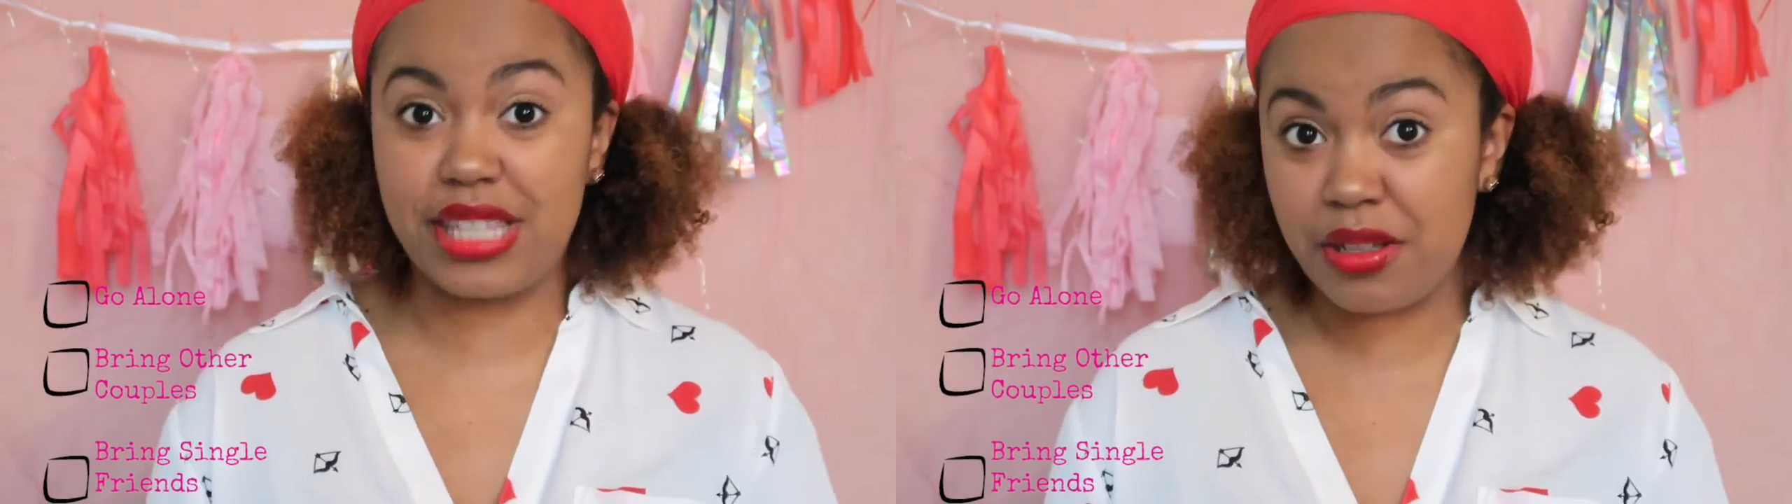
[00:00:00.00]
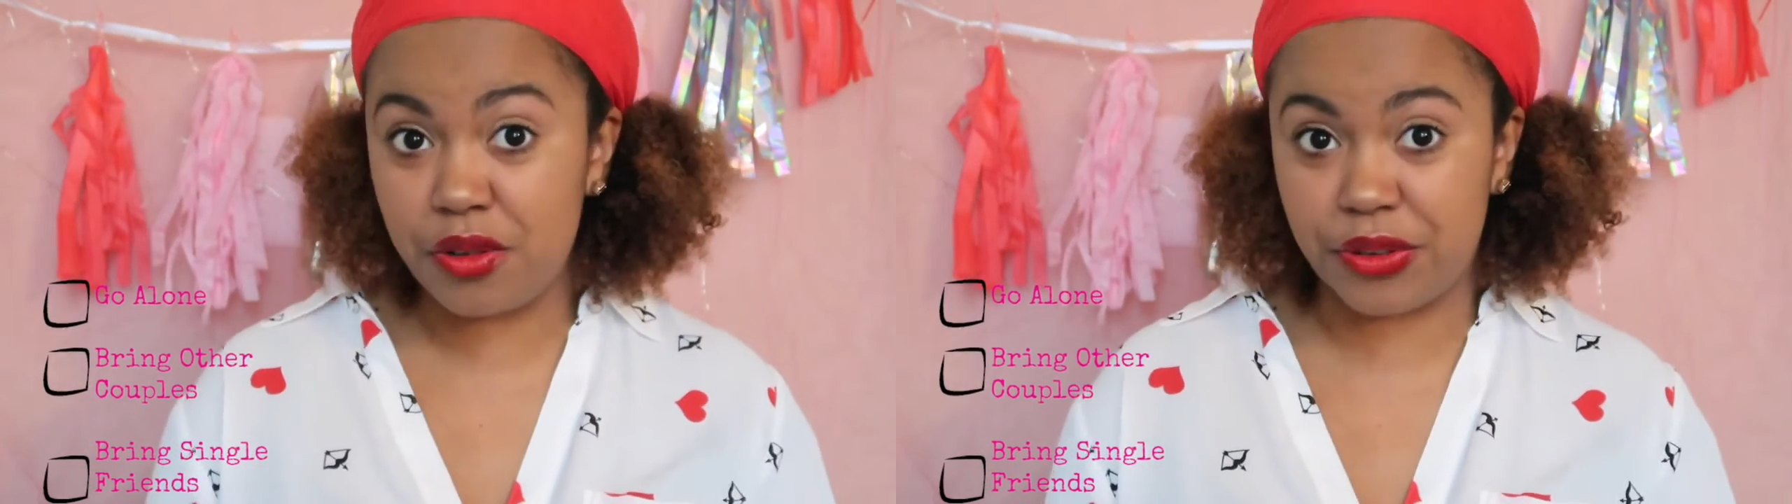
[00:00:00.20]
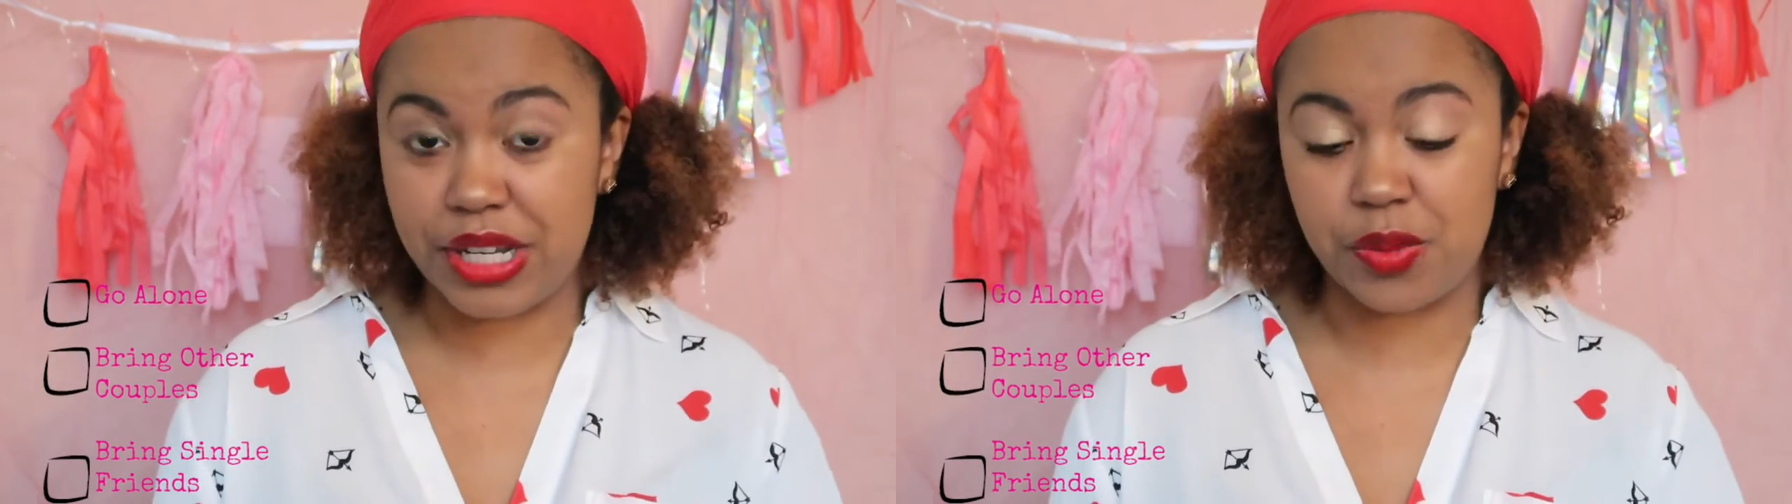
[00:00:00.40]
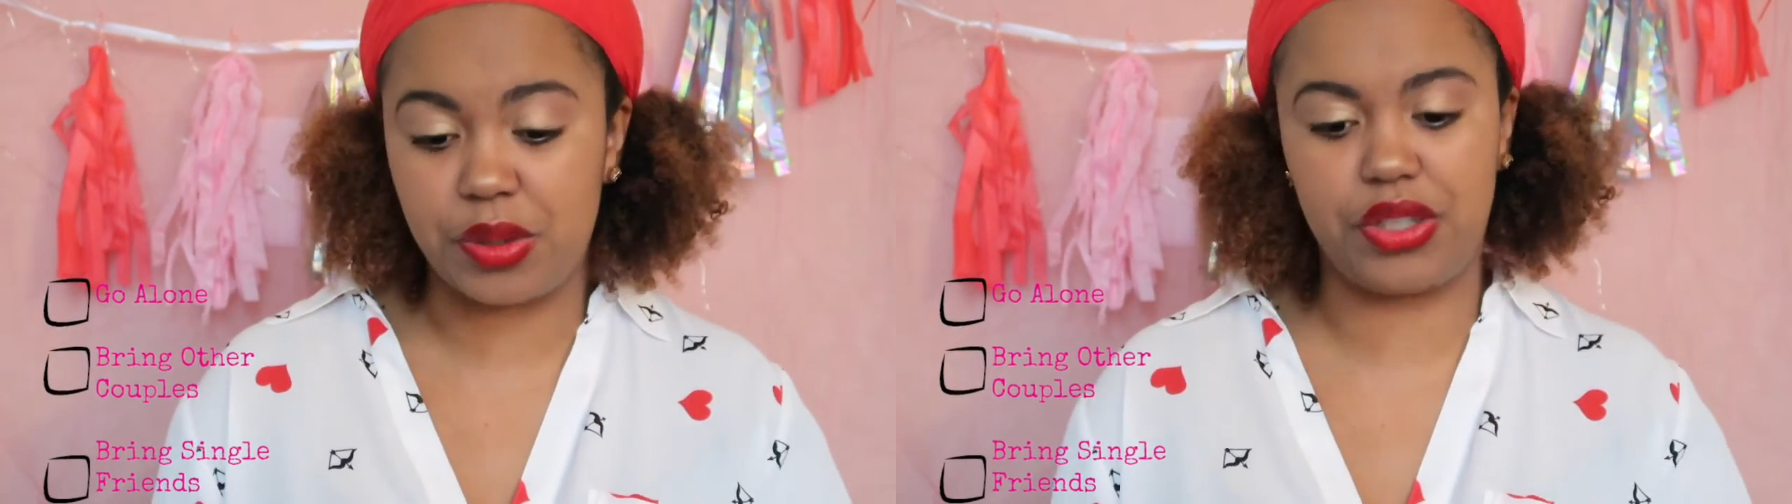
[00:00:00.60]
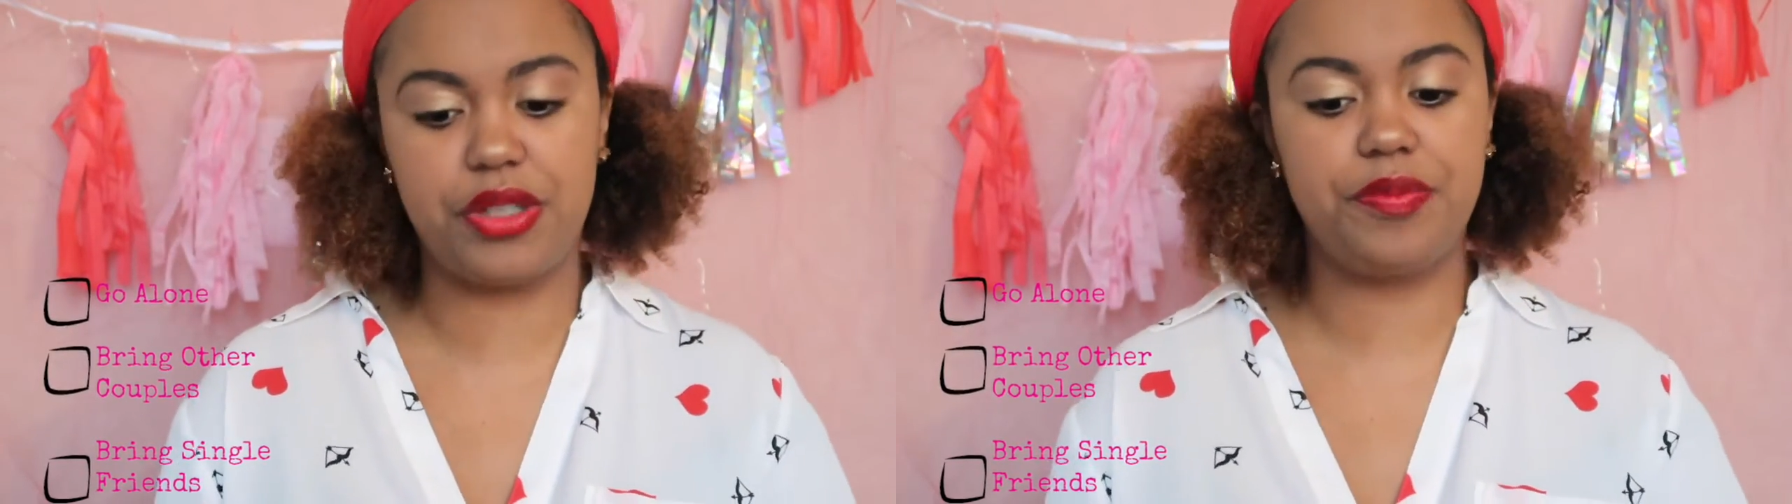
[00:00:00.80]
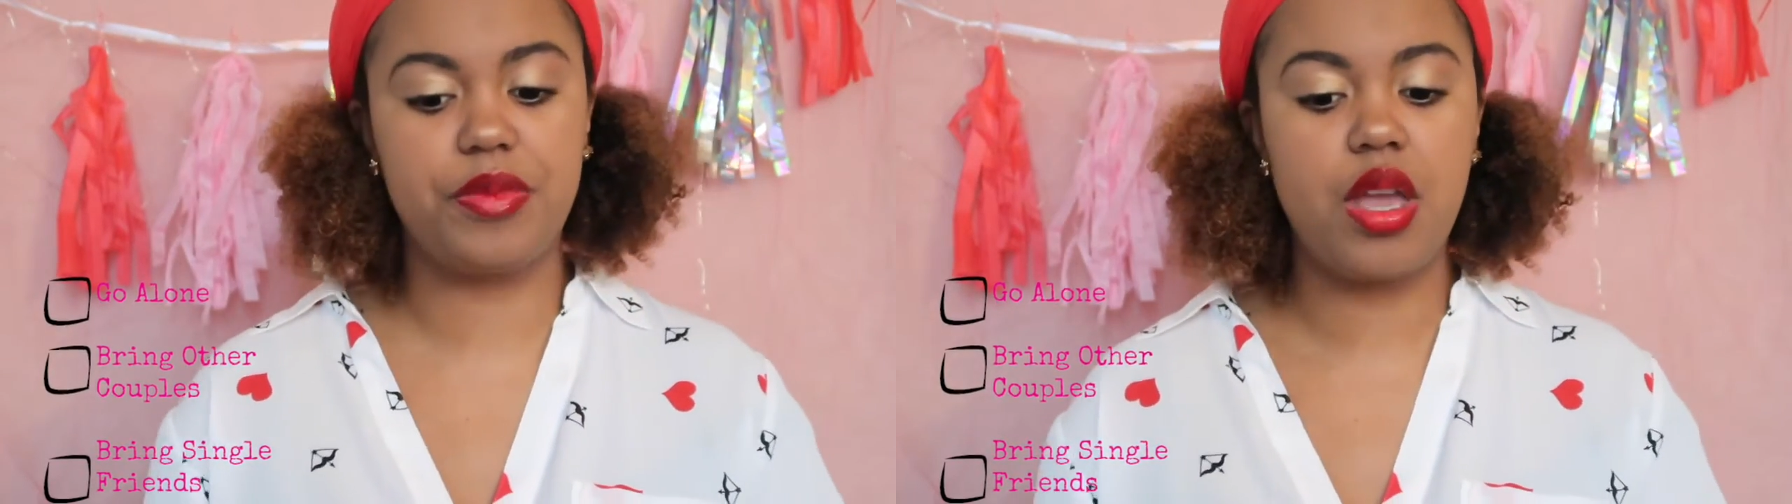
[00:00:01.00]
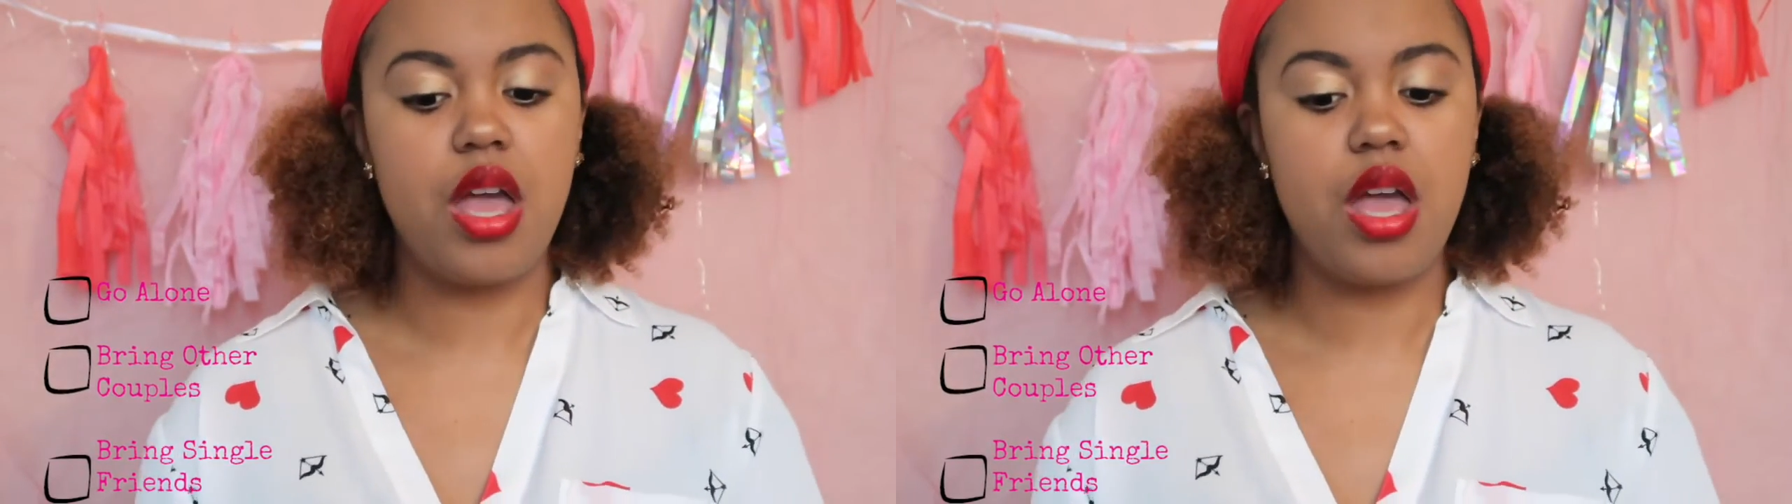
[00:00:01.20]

single friends with you?